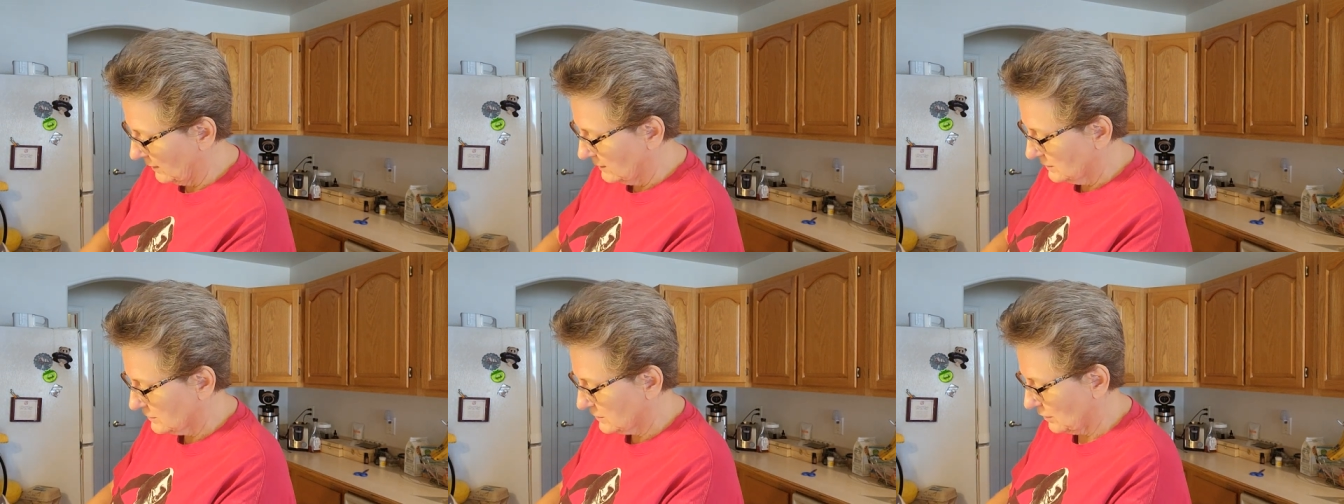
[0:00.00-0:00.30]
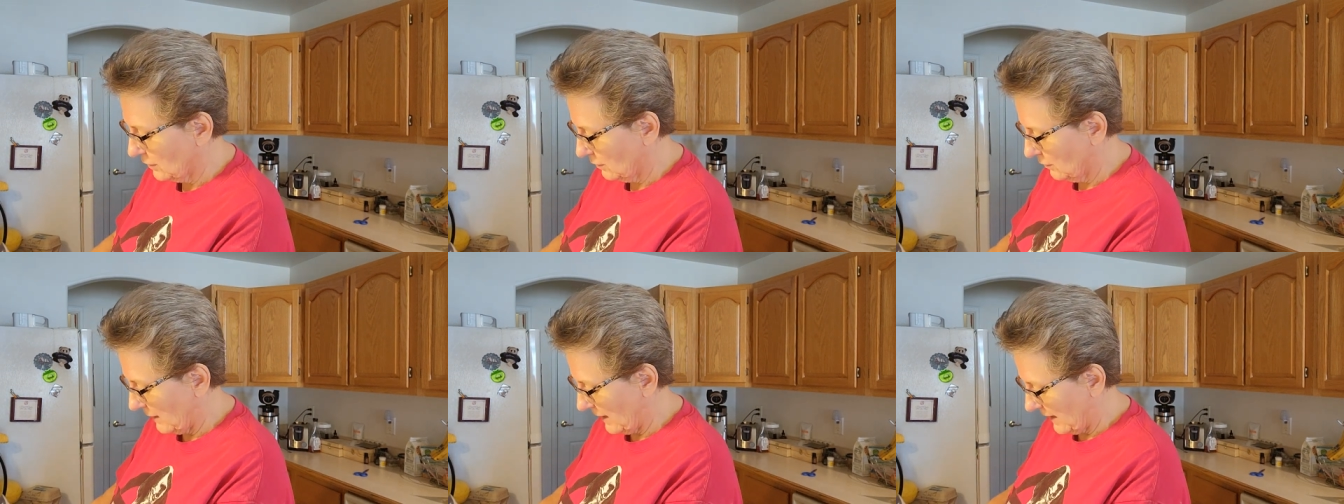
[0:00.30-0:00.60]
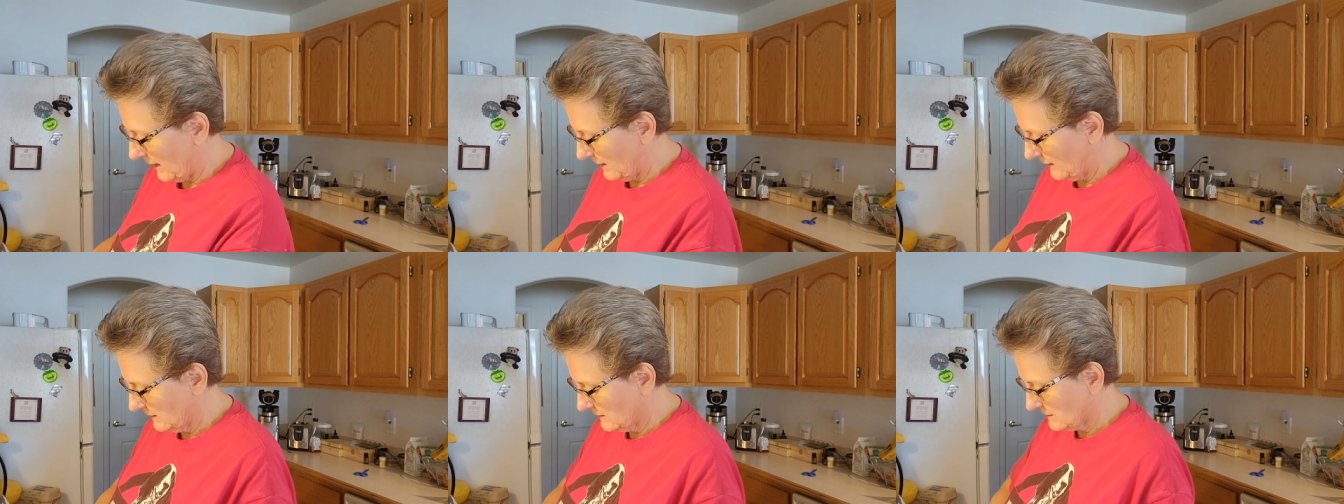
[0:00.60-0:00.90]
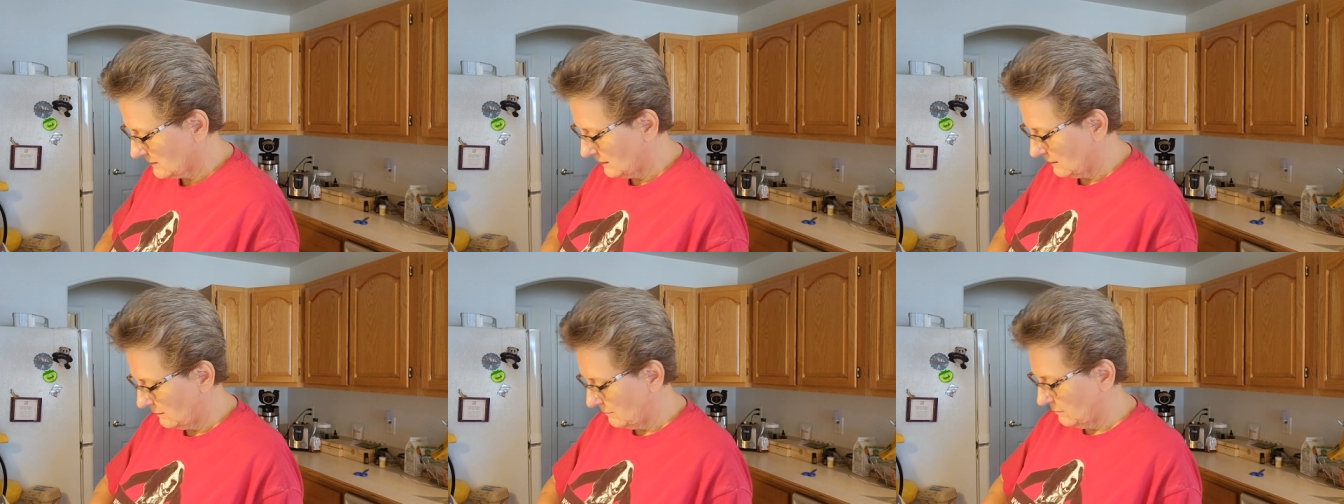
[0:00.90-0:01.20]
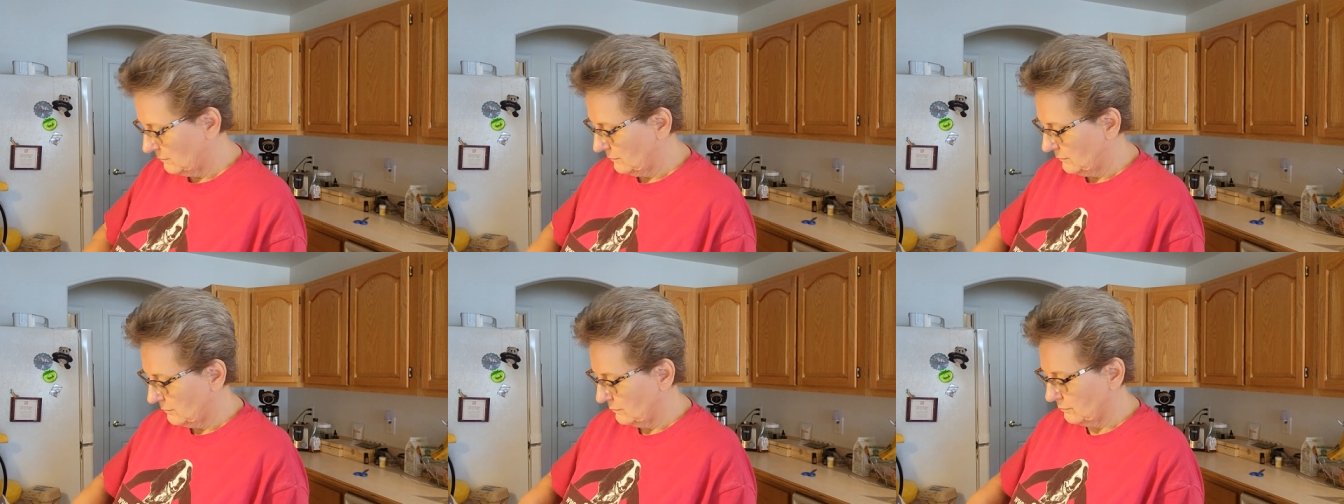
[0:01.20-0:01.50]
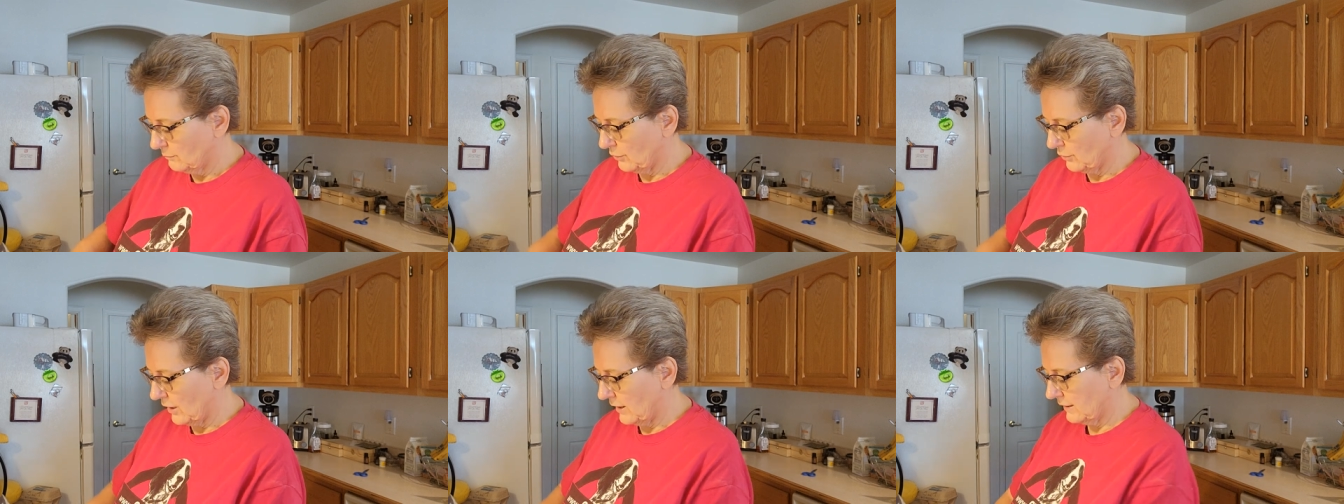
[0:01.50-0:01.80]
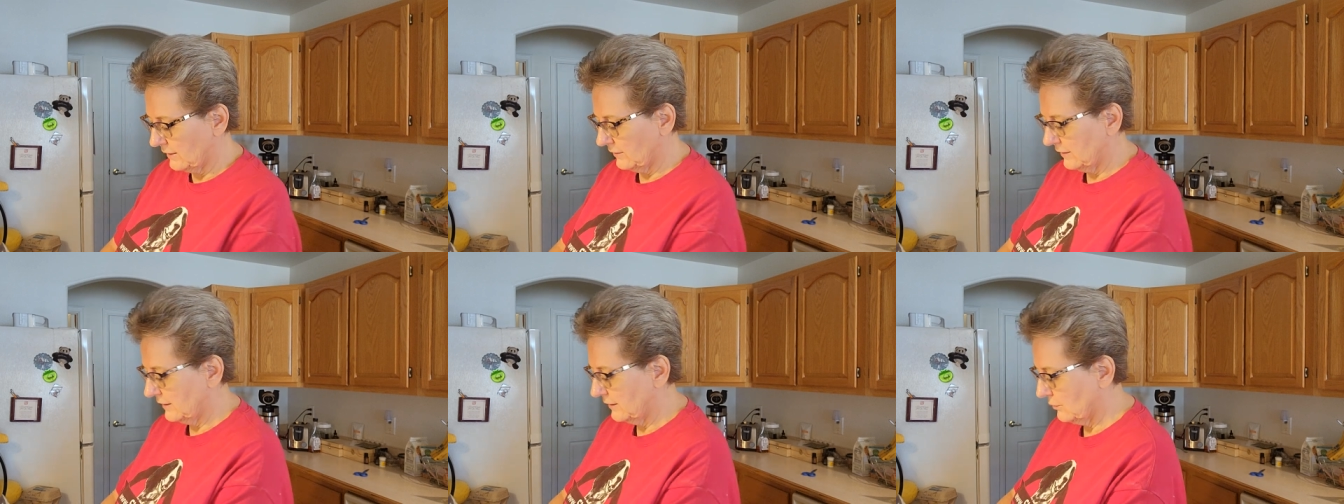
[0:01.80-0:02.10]
So adding some
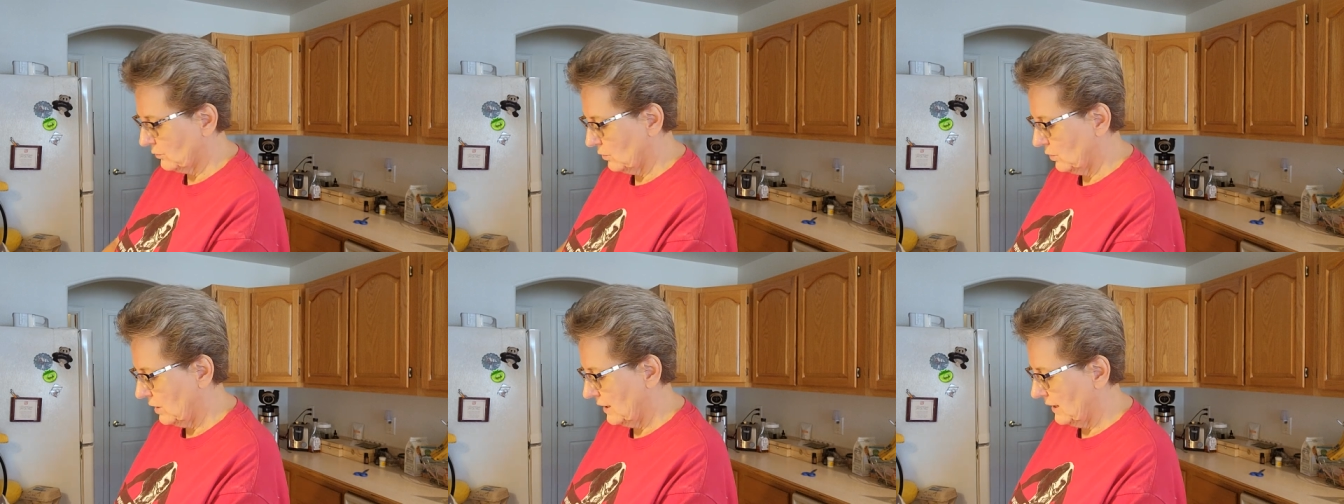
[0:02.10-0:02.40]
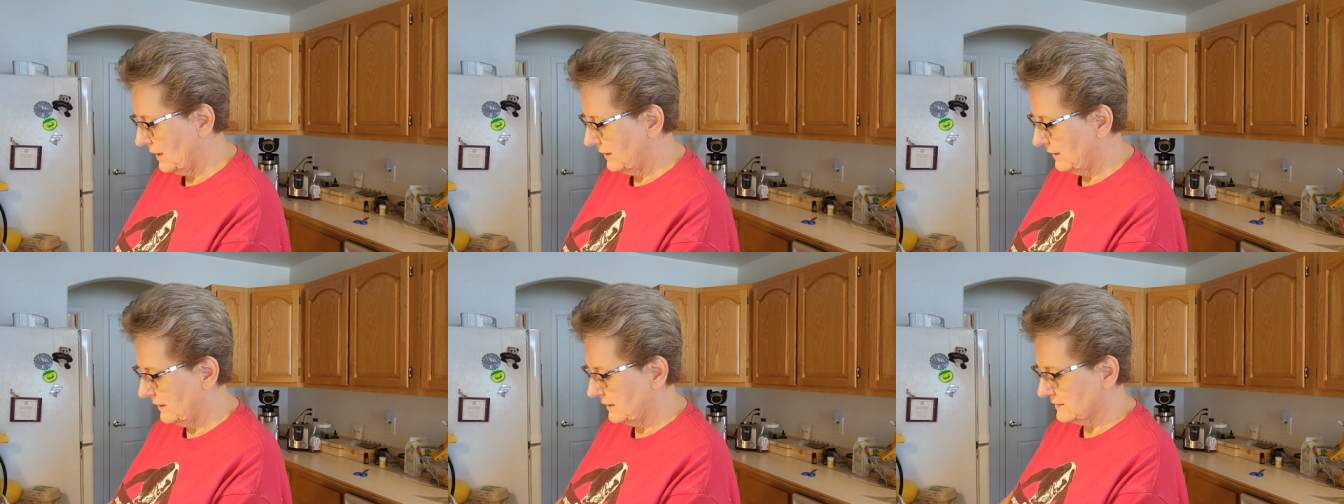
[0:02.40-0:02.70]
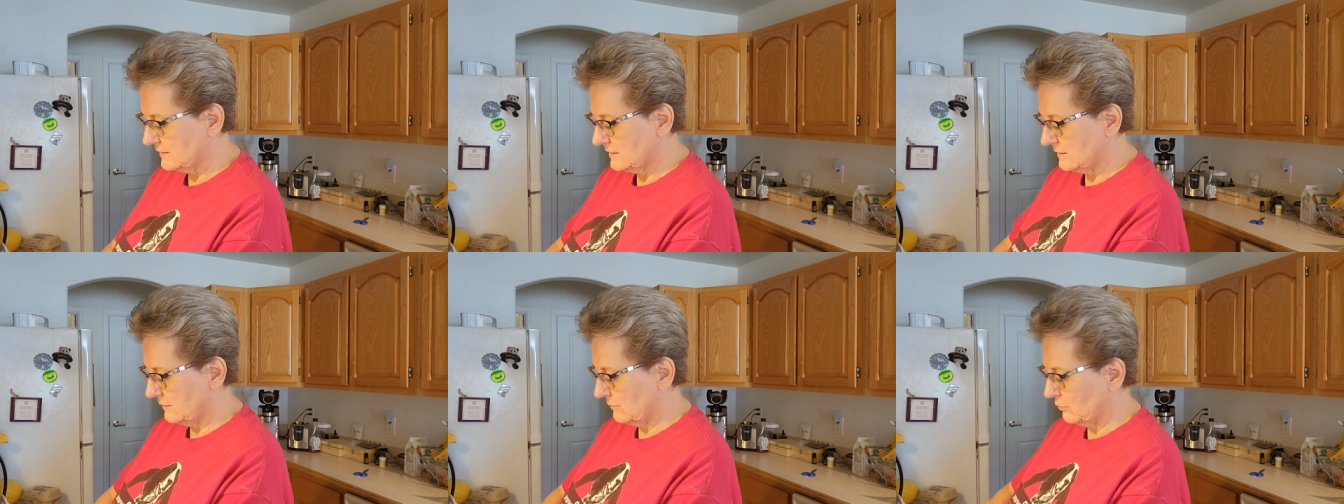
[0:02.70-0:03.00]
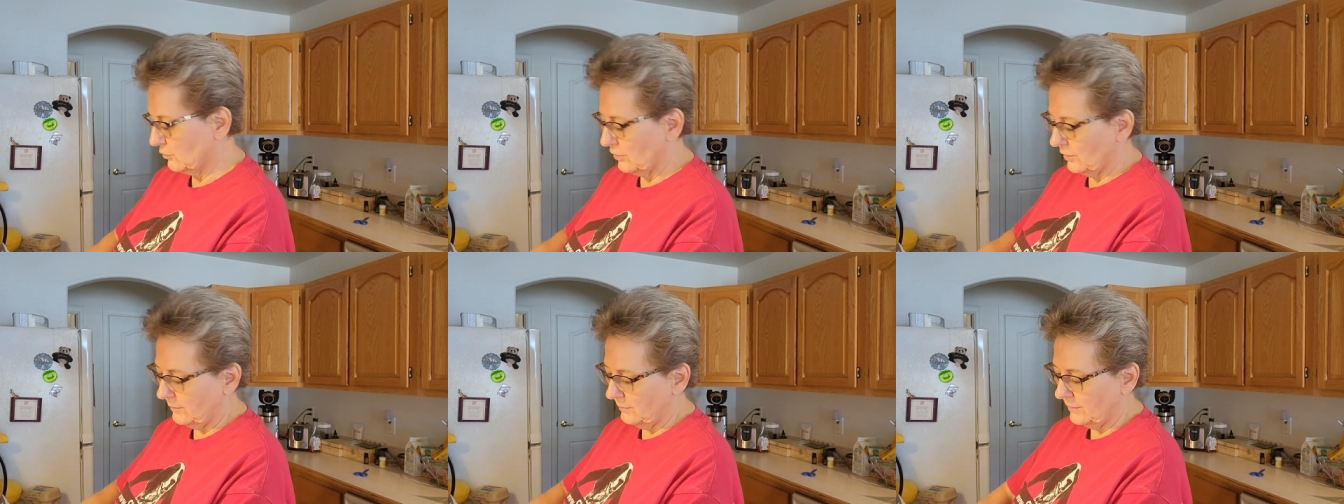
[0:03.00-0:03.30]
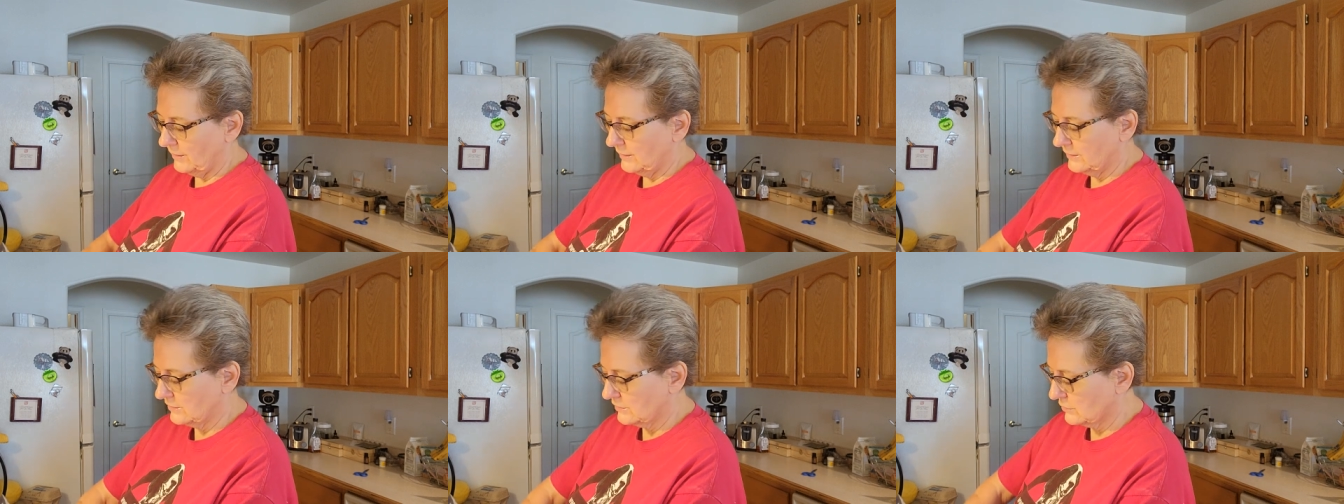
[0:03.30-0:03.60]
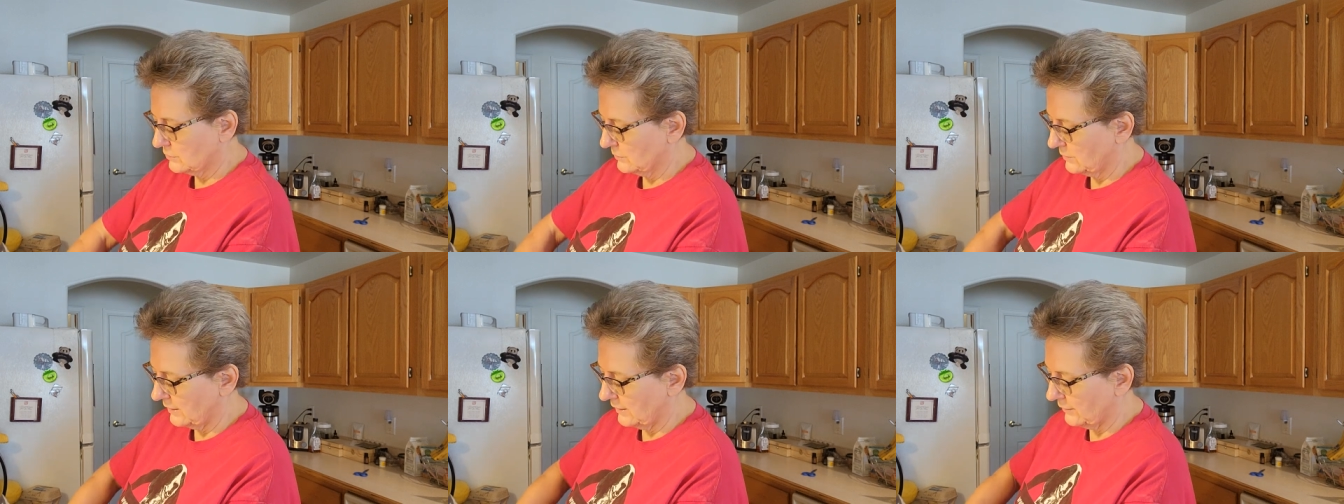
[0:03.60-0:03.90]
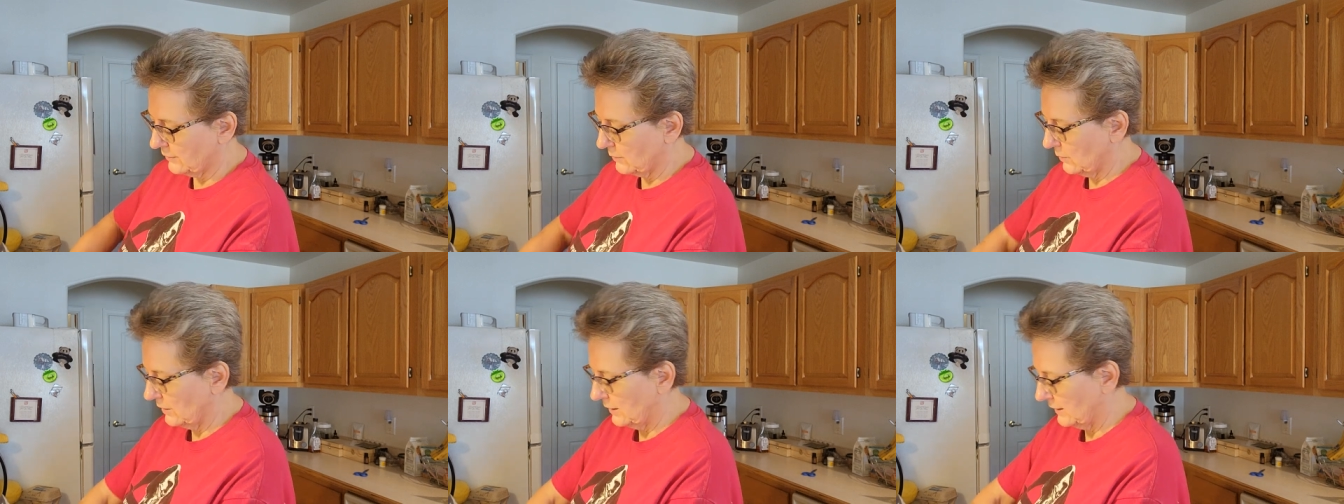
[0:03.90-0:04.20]
broccoli to one and some green beans to
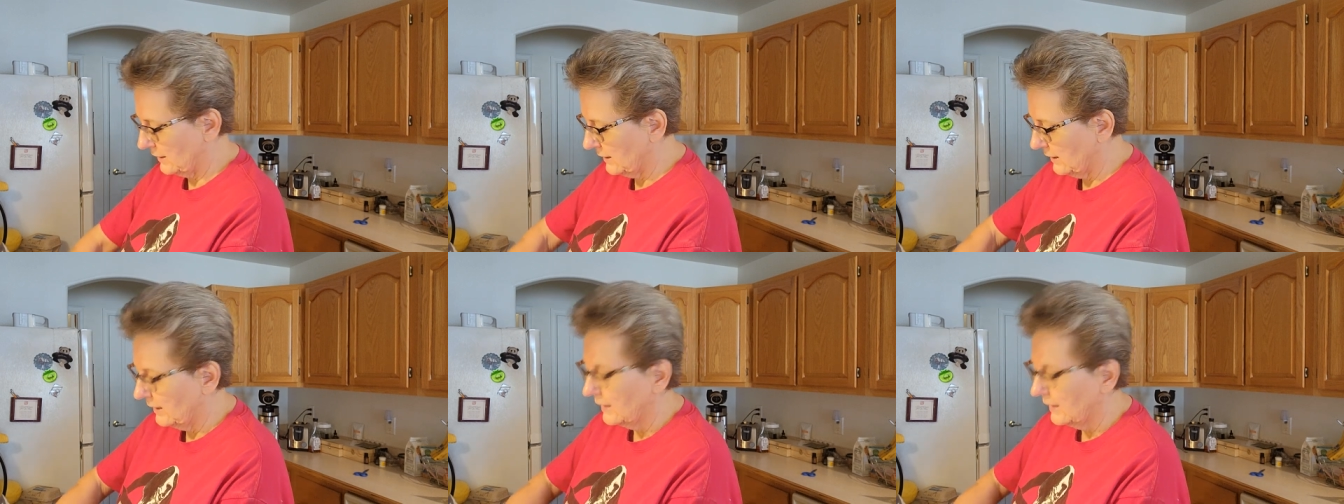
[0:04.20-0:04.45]
another one